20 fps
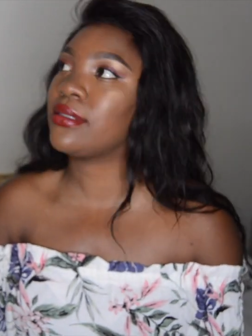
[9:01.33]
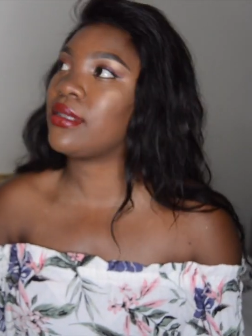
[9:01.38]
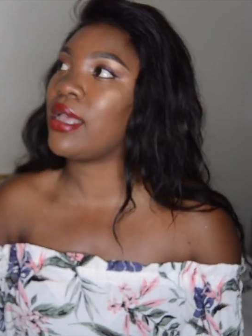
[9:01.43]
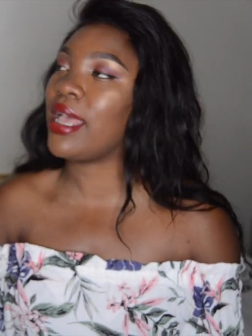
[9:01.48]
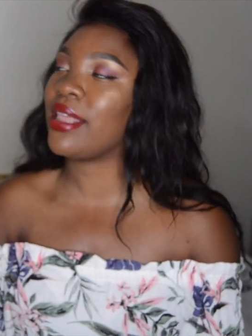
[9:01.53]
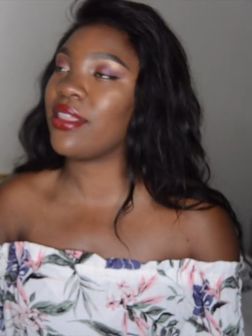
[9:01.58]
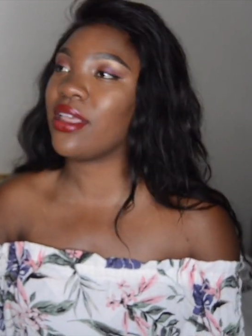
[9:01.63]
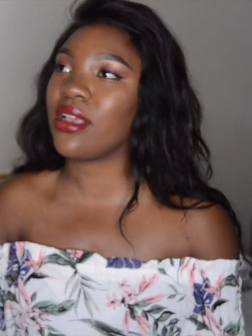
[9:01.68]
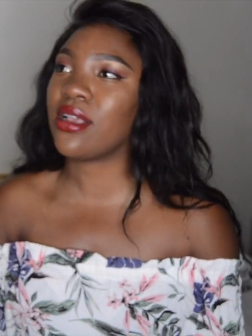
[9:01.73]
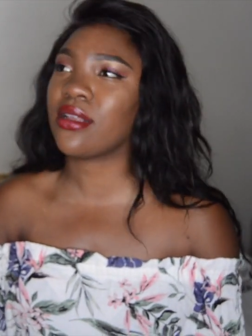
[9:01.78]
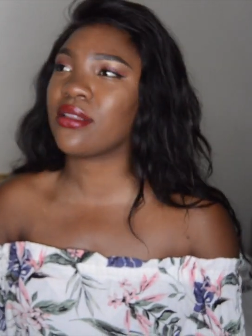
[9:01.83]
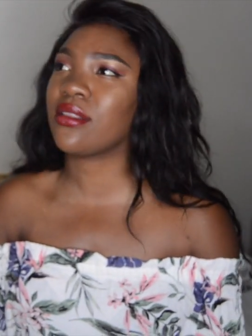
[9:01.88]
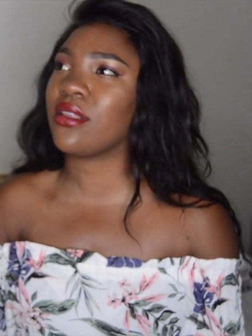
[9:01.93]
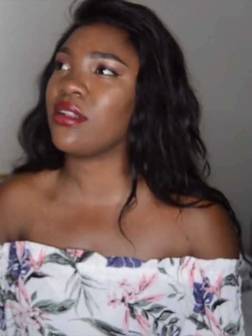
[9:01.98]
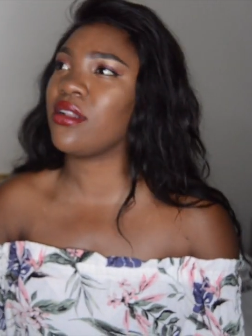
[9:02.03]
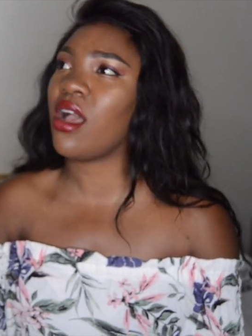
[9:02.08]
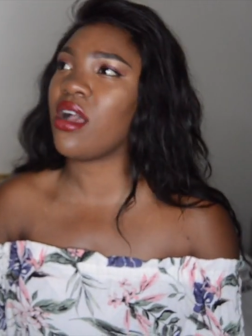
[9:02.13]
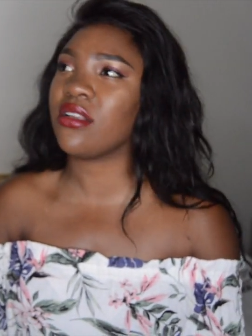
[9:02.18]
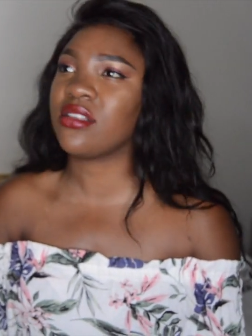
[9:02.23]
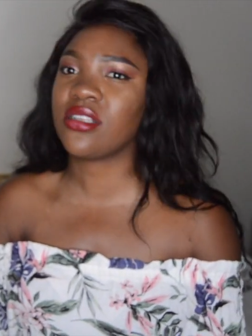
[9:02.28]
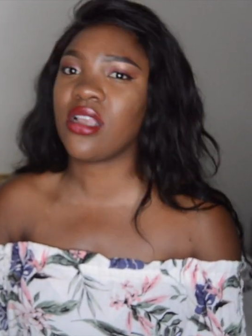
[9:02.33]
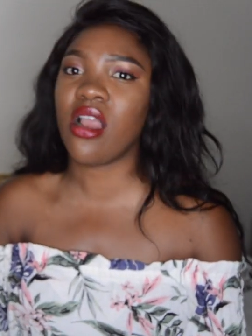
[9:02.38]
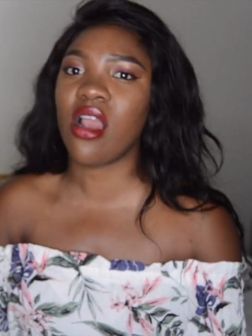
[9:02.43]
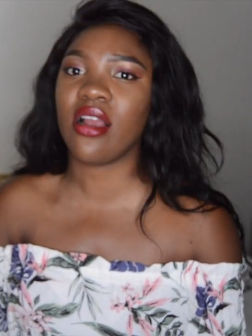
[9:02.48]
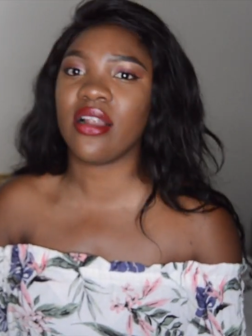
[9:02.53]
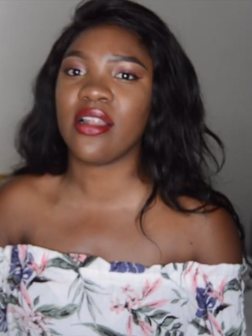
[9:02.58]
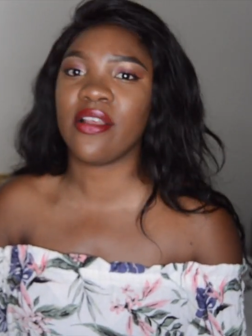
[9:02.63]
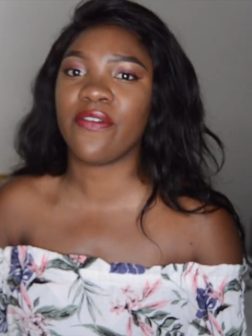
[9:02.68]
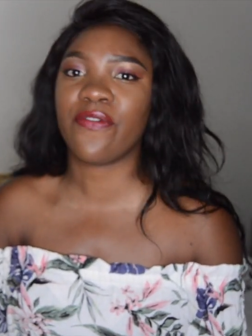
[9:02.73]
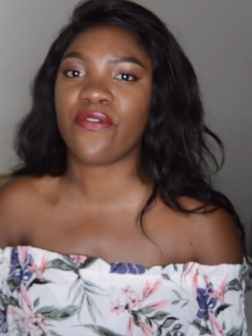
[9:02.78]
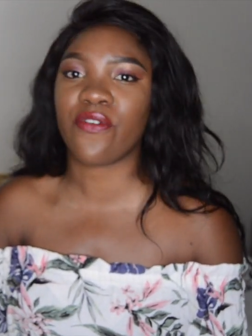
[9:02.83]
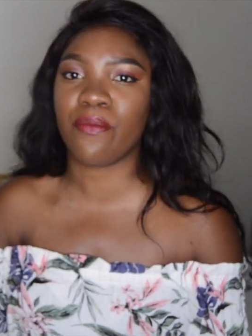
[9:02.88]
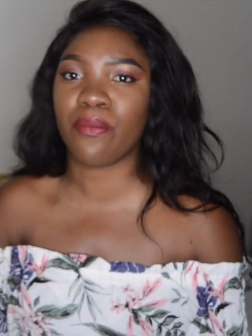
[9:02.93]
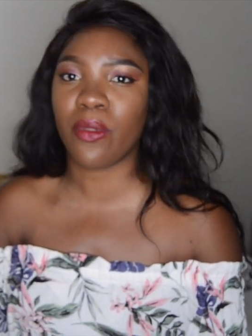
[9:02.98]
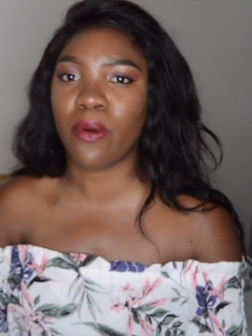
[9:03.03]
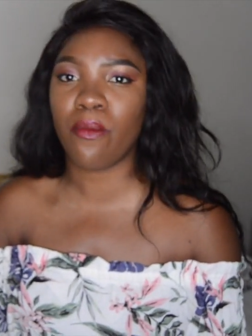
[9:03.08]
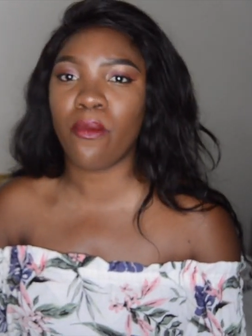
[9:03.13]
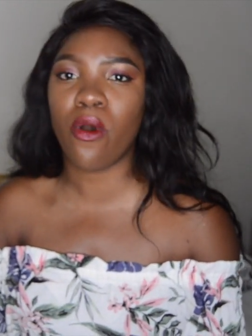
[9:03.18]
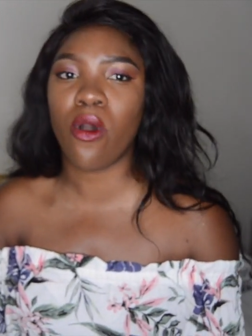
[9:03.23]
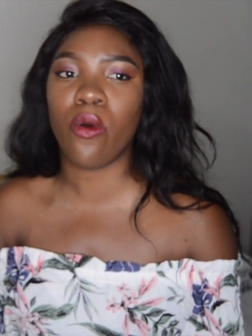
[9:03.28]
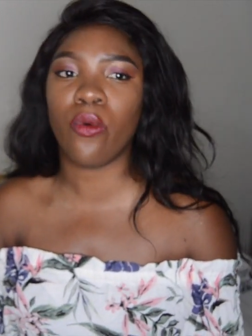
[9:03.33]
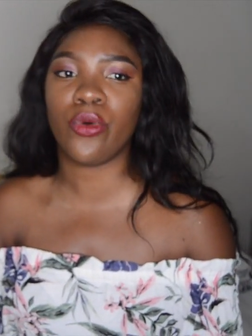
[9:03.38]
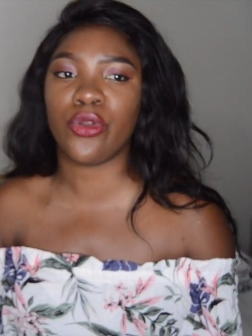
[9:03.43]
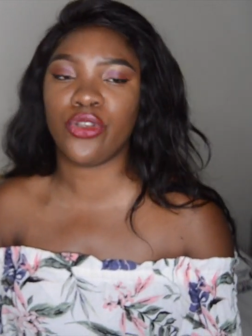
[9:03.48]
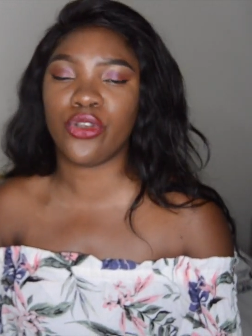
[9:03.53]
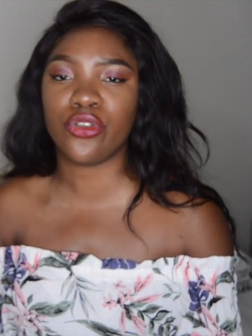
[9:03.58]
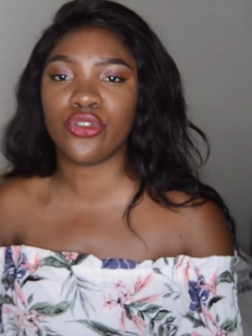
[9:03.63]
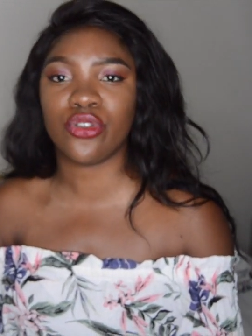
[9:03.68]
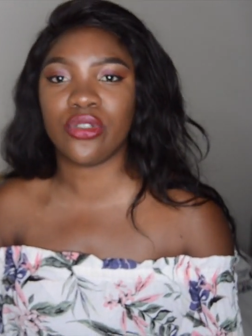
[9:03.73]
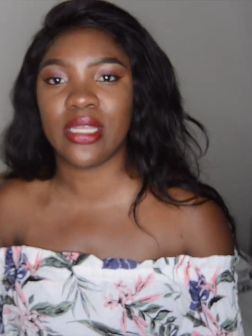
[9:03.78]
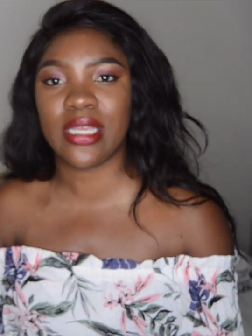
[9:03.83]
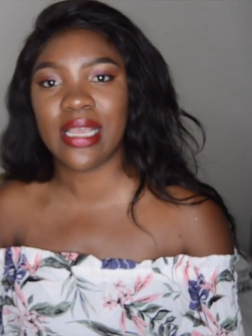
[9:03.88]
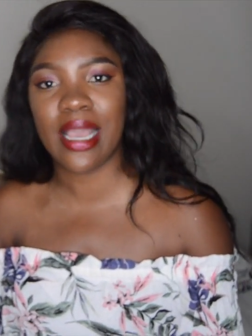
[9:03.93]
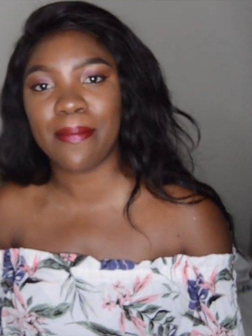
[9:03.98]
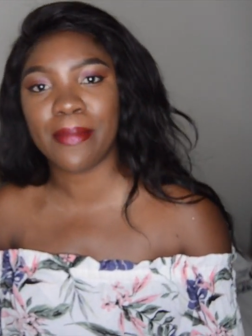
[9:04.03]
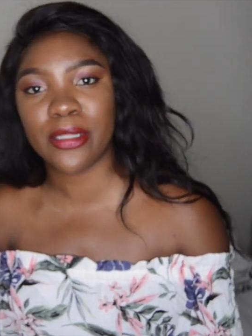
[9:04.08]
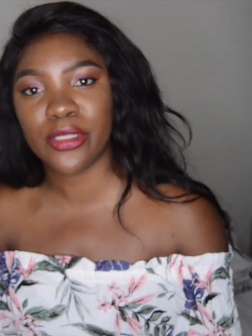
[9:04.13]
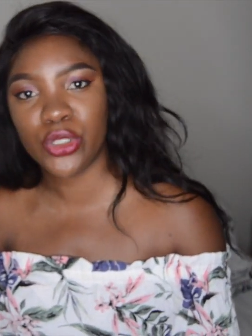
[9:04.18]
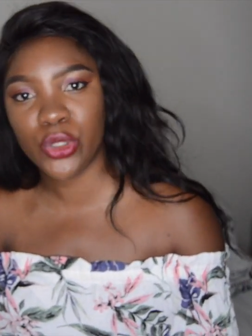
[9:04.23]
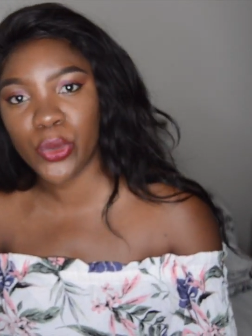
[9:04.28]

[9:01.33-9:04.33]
I think the last car lift from the mall would usually come at